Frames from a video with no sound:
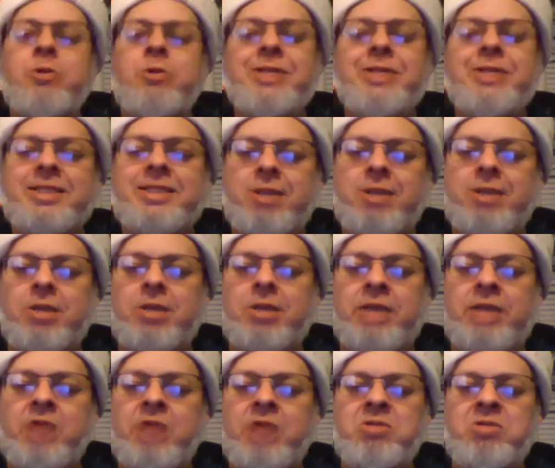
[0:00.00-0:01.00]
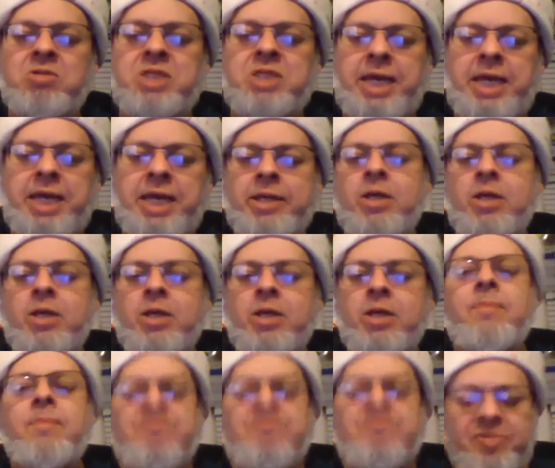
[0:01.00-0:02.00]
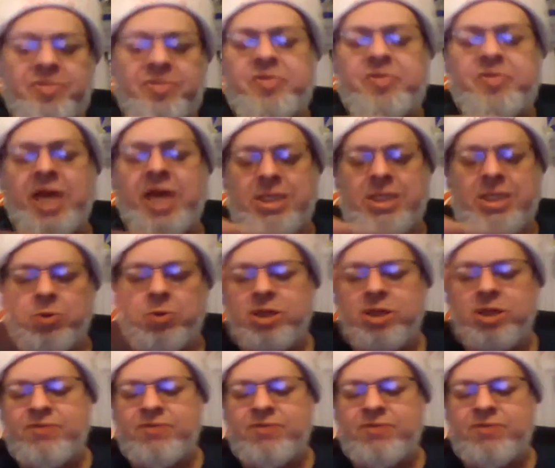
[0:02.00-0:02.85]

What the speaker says: they start doubting Santa, that's where it's